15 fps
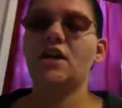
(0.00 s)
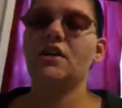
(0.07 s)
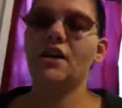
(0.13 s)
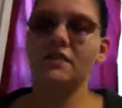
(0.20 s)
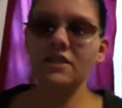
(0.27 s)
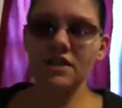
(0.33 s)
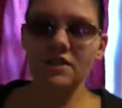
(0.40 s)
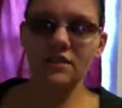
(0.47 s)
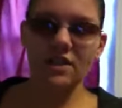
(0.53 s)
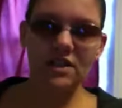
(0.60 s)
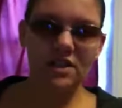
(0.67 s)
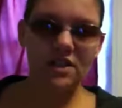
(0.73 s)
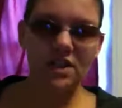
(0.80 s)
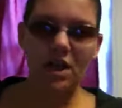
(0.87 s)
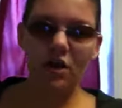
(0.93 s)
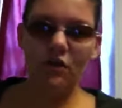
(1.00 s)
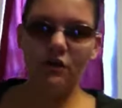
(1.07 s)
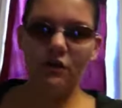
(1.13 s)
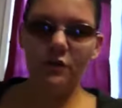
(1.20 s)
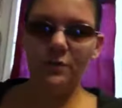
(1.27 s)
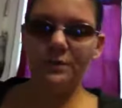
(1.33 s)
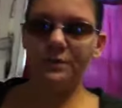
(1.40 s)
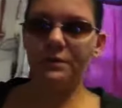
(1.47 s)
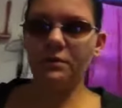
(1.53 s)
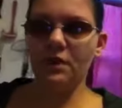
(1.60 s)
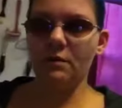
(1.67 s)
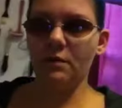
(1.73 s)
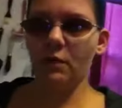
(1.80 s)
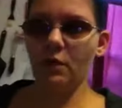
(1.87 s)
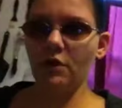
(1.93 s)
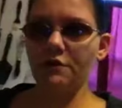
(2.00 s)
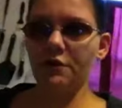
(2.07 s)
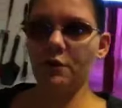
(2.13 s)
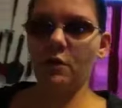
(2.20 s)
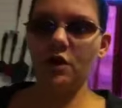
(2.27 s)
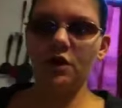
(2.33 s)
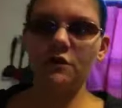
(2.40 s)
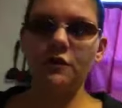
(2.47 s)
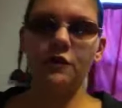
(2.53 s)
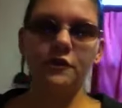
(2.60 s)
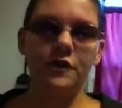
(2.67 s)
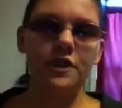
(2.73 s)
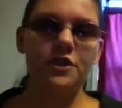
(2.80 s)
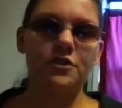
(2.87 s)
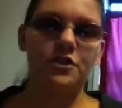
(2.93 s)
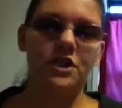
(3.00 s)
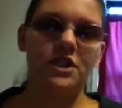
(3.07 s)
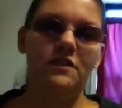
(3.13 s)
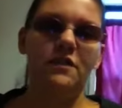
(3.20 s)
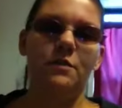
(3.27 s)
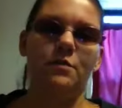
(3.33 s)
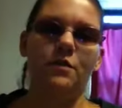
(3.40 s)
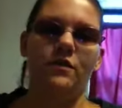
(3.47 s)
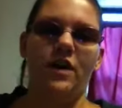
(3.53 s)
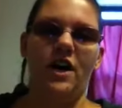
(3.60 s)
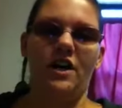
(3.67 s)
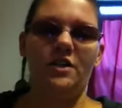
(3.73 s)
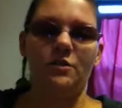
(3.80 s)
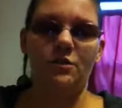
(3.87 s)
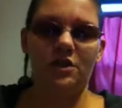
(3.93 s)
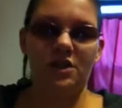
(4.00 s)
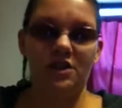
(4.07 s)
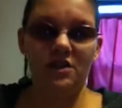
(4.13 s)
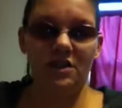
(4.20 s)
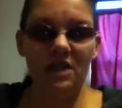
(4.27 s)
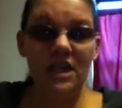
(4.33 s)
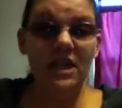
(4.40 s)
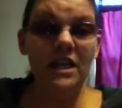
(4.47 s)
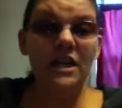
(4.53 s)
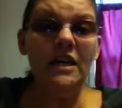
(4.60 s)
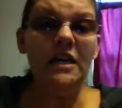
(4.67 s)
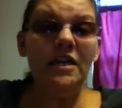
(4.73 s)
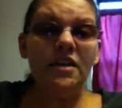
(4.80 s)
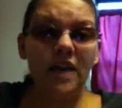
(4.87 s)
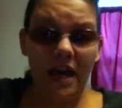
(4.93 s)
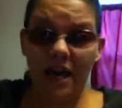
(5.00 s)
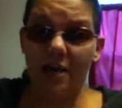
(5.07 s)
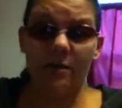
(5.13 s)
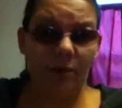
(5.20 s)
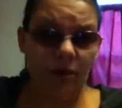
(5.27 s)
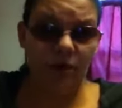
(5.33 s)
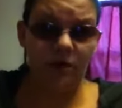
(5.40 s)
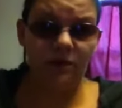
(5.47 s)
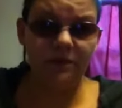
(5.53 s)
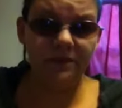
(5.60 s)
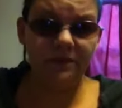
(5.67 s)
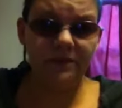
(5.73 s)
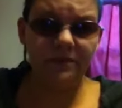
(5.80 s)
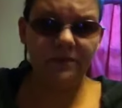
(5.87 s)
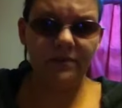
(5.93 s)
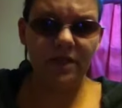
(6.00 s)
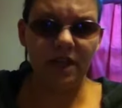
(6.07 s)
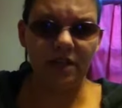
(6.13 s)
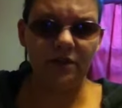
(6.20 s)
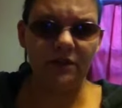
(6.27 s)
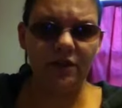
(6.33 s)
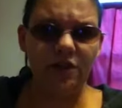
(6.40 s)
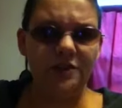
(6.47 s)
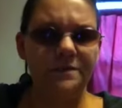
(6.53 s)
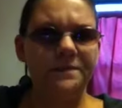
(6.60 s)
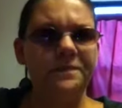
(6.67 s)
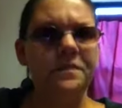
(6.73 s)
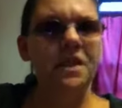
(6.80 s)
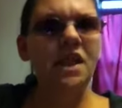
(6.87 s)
Not the TV itself, but one of the wonderful features TV provides, which is cable television.